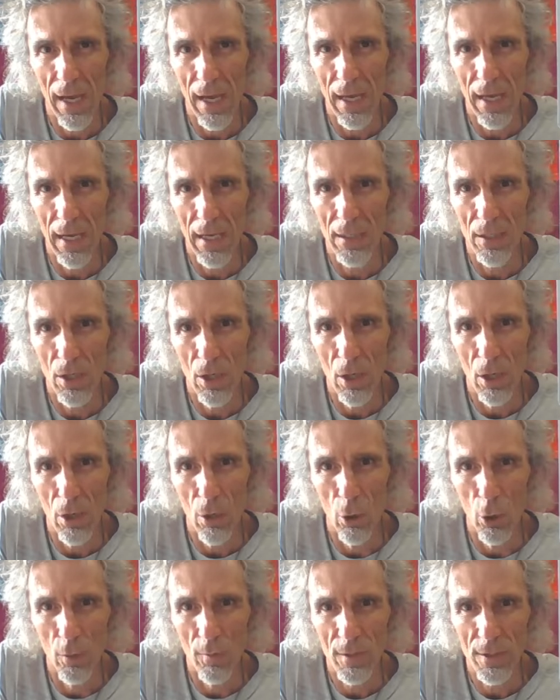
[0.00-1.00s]
and
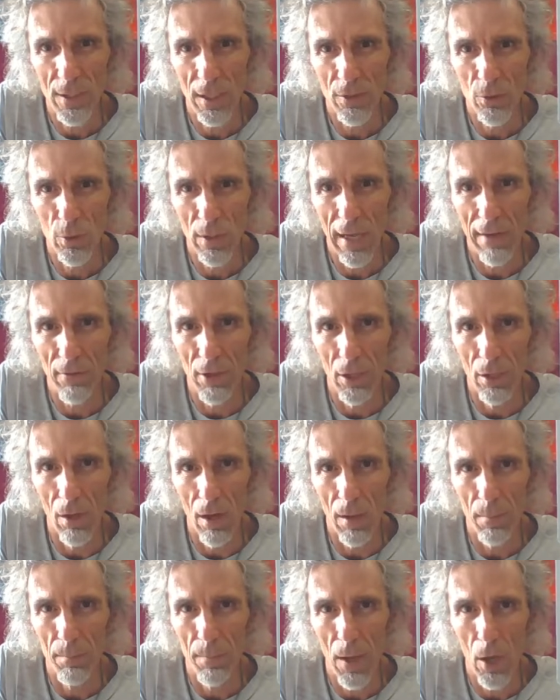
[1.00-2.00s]
all of a sudden you'll have a
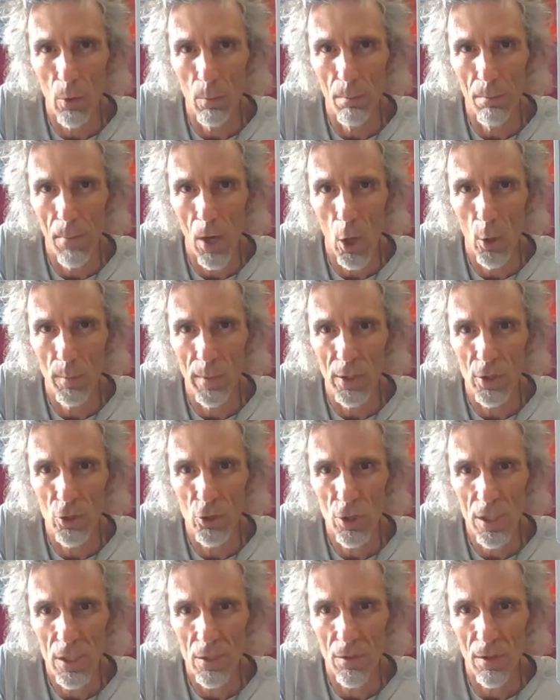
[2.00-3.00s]
light bulb moment,
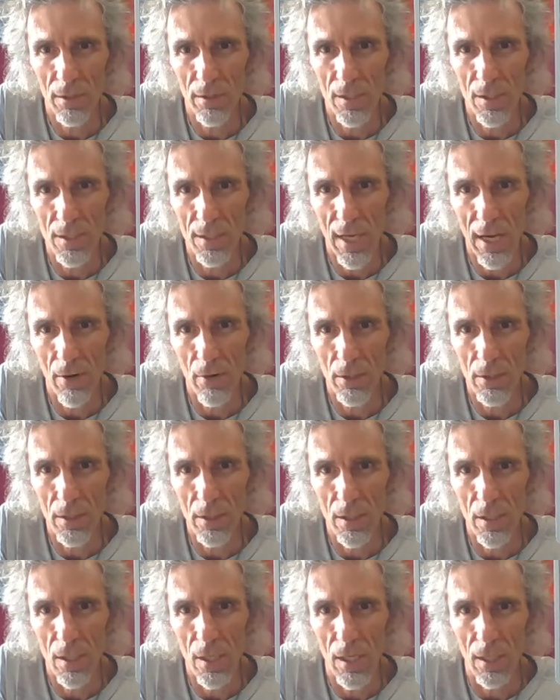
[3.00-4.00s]
just like this character
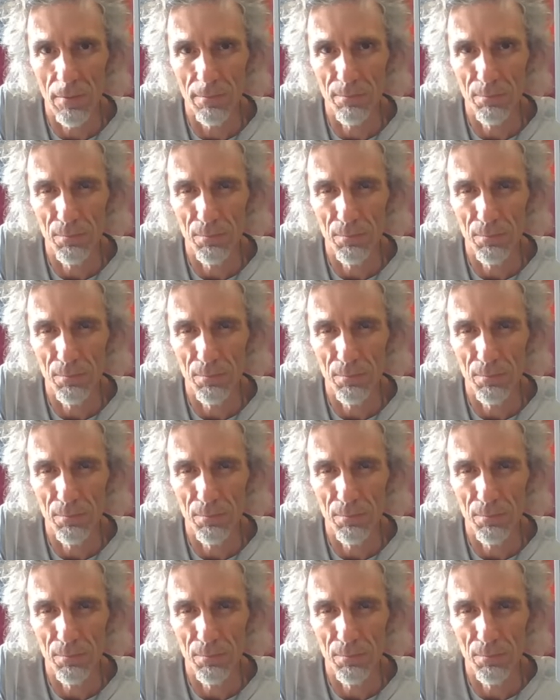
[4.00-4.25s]
here,